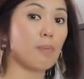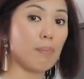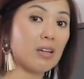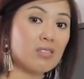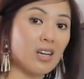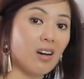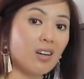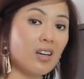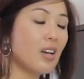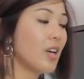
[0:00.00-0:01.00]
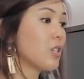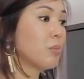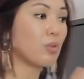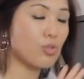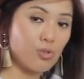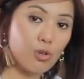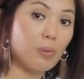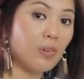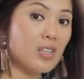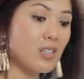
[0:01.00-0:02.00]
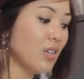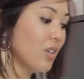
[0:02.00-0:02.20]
let it bounce out, it's going to be super easy.